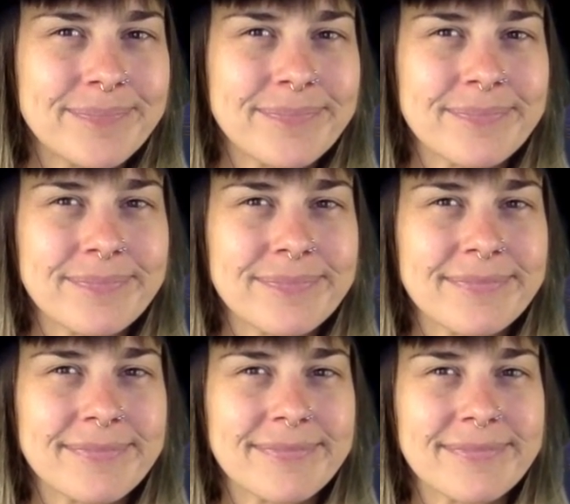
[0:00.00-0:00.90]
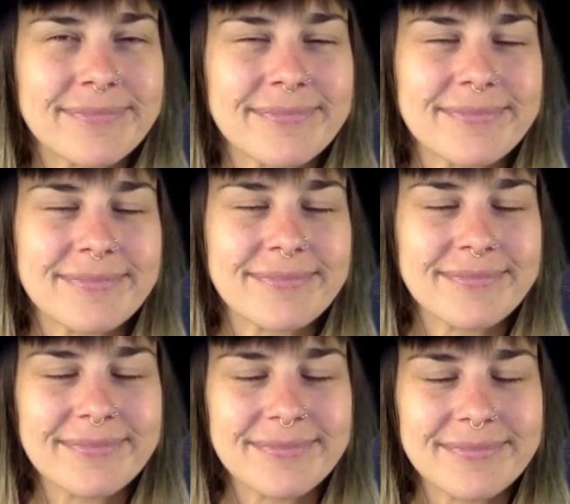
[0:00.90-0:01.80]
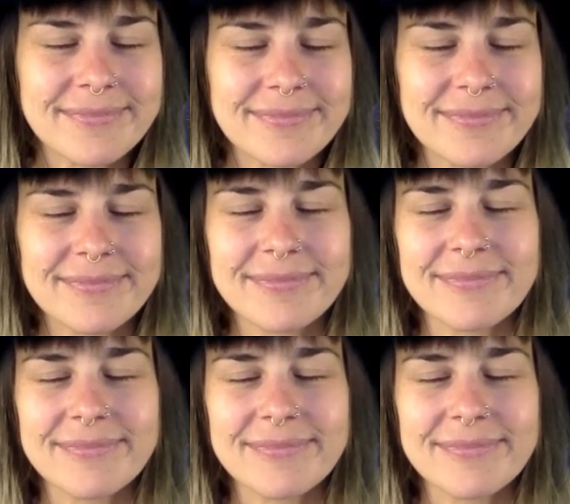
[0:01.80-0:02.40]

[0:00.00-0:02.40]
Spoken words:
Nobody speaks.